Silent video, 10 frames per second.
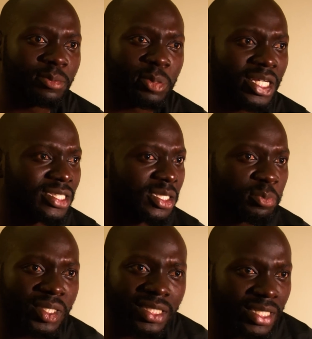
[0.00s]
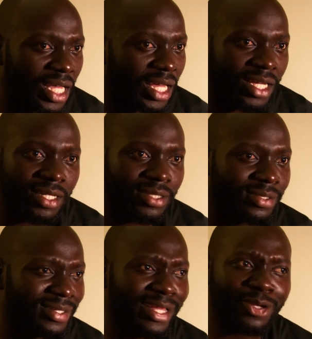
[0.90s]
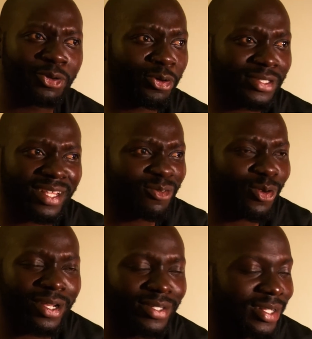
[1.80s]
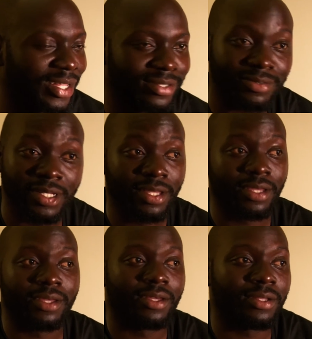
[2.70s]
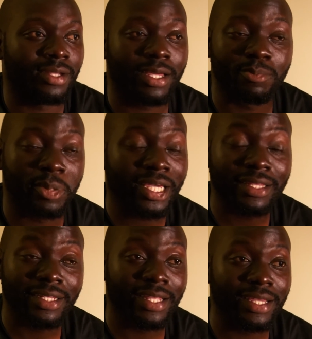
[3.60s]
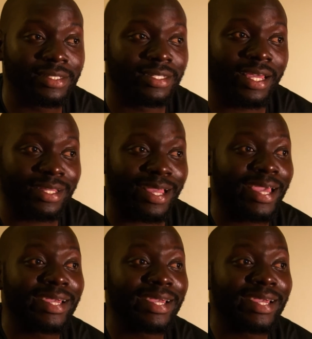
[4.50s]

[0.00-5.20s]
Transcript: Benji, Peter, Lord, everyone, like back in the days, like I